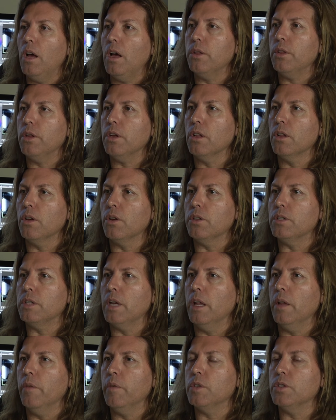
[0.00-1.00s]
think a lot of
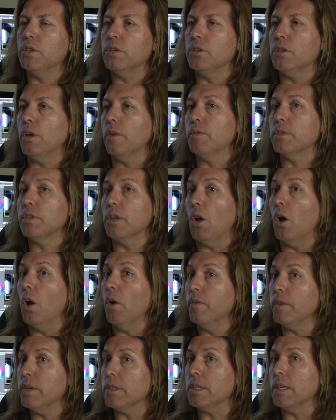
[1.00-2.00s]
television is
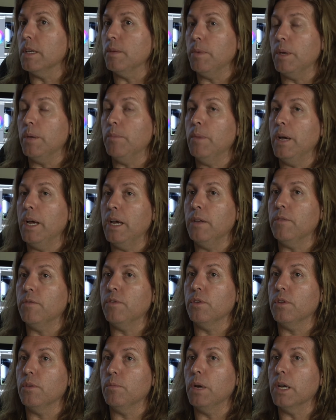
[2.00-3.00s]
obviously being made for
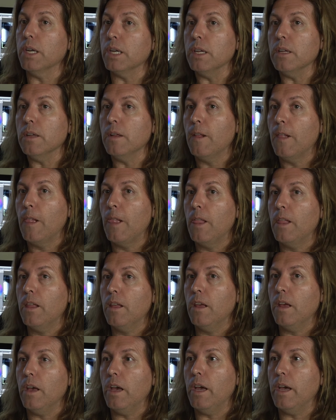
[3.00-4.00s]
the money.
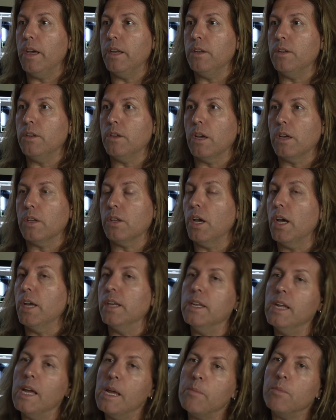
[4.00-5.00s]
And I can't
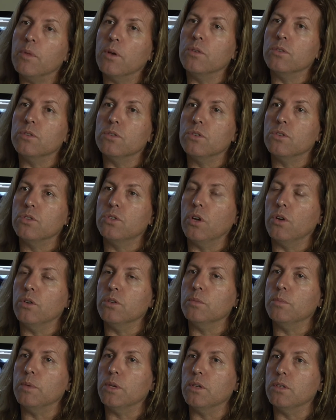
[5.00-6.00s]
name those shows
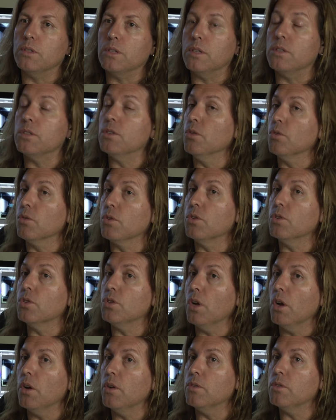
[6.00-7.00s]
because they're still good
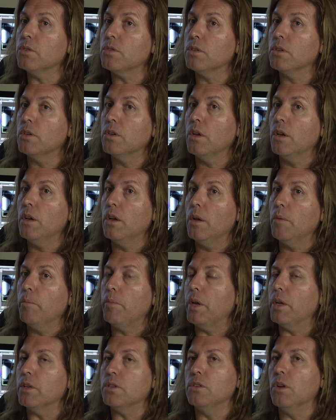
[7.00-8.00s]
shows,
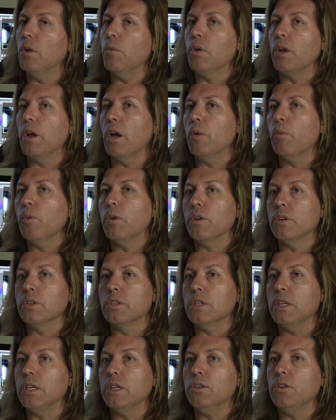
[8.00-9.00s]
but it's not what I want to
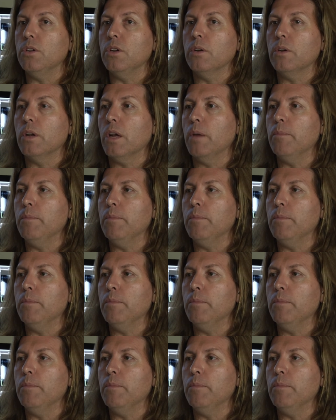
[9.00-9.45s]
see, And I